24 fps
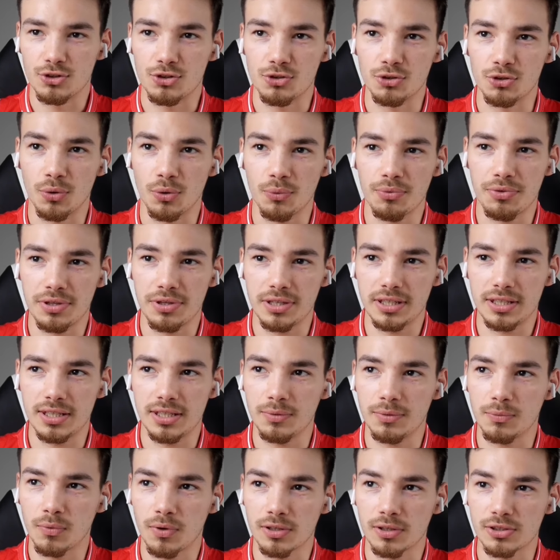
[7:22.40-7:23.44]
You don't think
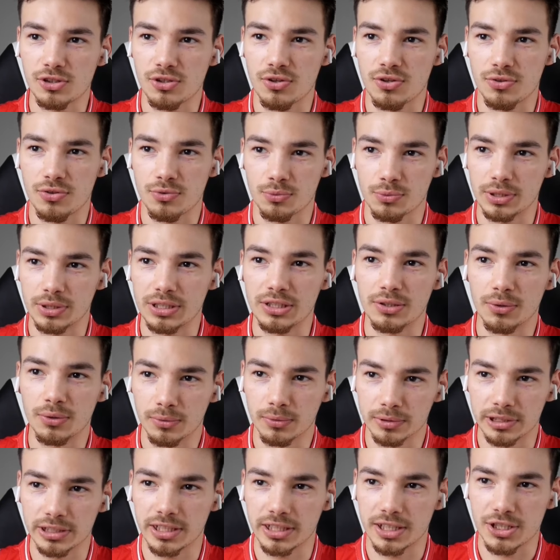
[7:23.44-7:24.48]
he wants 3
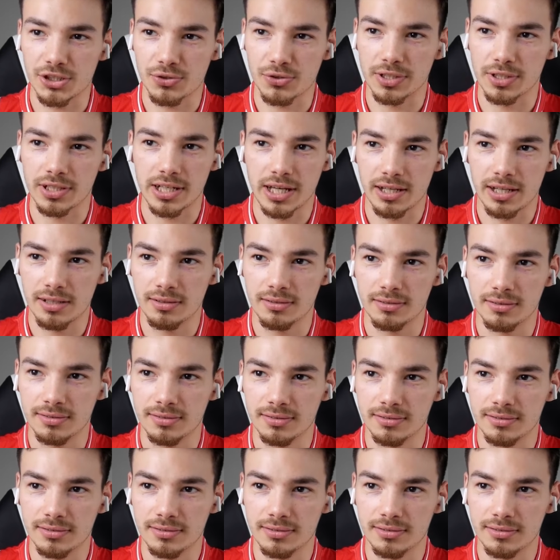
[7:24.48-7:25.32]
goals against Trinidad?